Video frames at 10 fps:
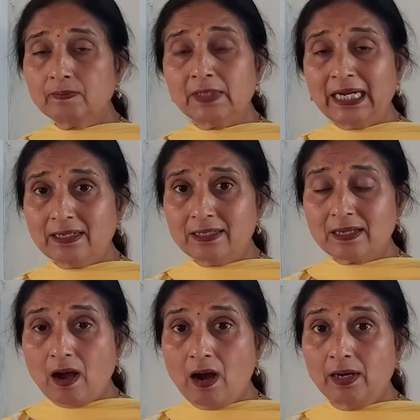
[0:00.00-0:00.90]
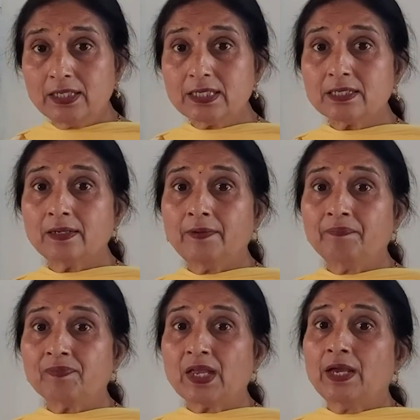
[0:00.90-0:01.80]
that is asked,
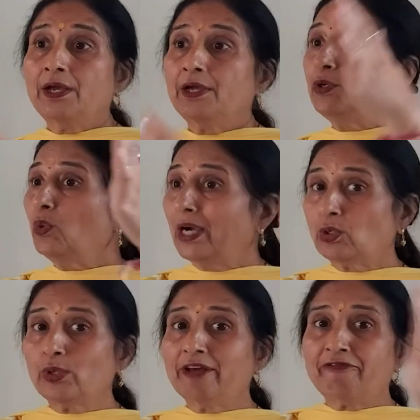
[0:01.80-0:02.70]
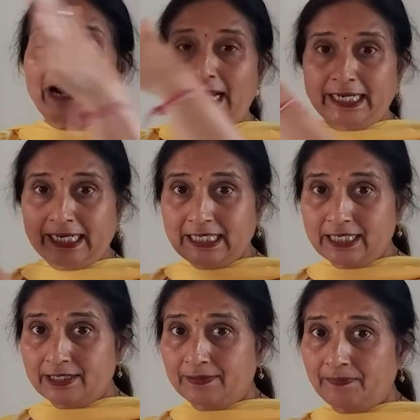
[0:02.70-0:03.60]
you are to define
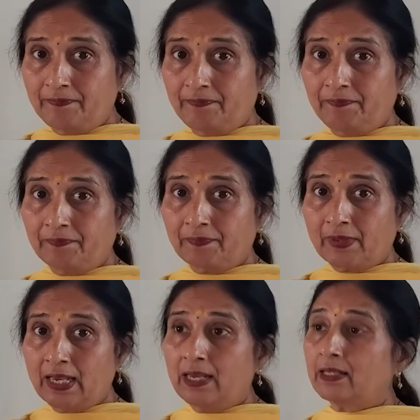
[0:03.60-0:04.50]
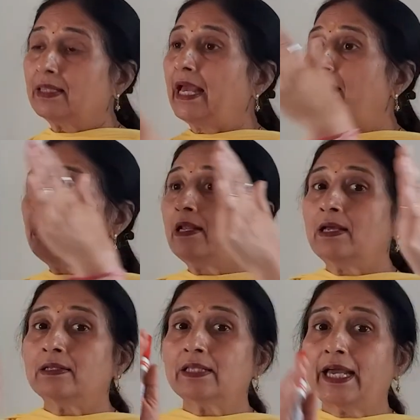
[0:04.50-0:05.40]
it. Then
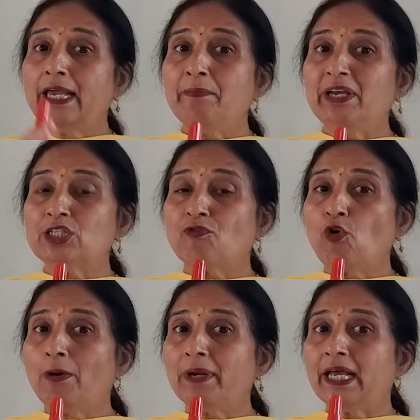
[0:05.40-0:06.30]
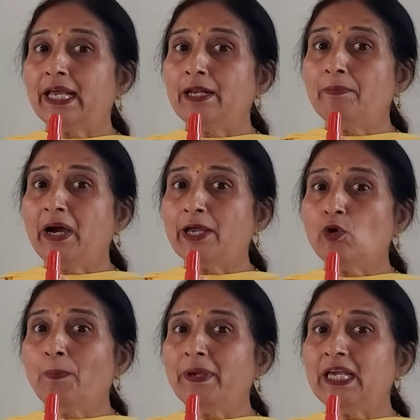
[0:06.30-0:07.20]
the image formed in
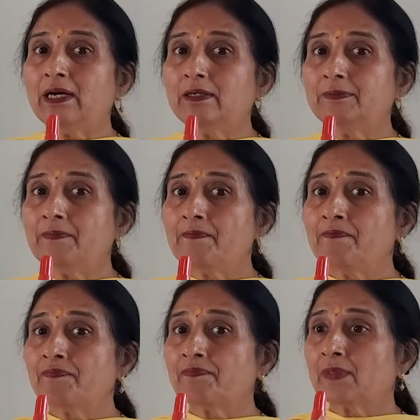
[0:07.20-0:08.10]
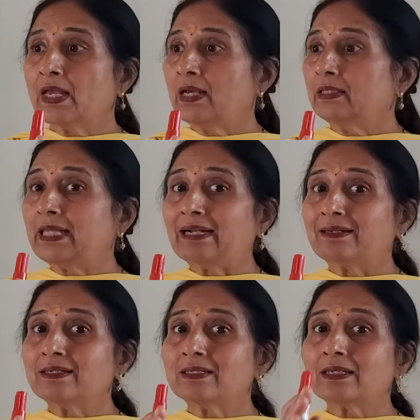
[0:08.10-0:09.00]
myopia, that
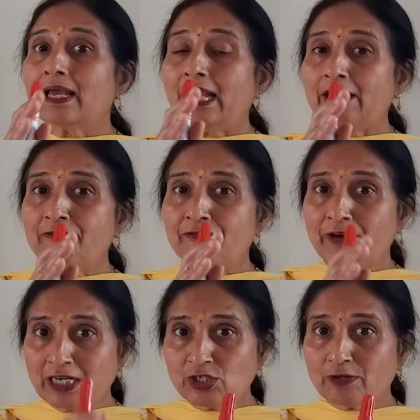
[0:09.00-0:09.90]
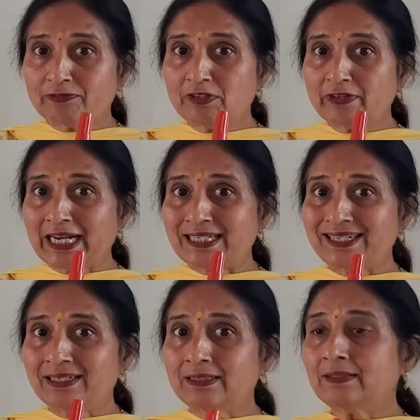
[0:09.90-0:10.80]
is in front of the
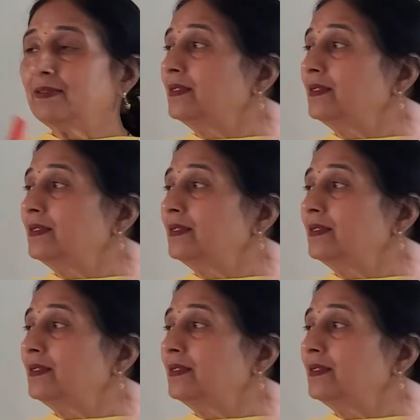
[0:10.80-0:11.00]
retina.